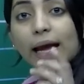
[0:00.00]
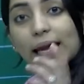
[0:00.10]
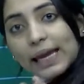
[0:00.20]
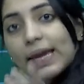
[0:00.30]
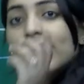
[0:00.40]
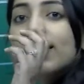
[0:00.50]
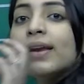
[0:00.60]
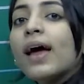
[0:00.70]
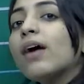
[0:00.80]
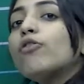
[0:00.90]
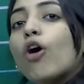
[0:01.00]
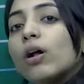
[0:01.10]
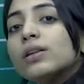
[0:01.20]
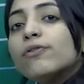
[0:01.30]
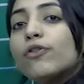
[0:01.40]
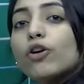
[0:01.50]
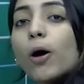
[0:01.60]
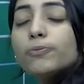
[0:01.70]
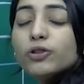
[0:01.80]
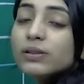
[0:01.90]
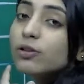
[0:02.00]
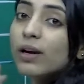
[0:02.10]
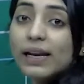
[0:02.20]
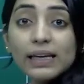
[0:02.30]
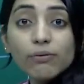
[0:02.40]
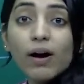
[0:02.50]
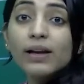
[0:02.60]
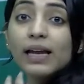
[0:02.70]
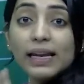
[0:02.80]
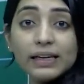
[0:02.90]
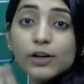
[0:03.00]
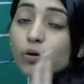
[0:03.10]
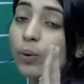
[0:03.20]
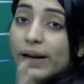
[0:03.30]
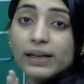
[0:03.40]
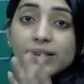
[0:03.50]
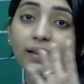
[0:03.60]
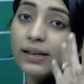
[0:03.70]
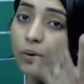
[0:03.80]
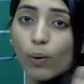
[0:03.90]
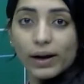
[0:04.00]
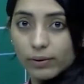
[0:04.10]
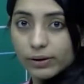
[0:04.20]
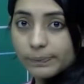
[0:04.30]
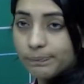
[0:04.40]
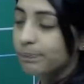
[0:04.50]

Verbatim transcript: A can have all the four options or any one, any two, any three, whatever.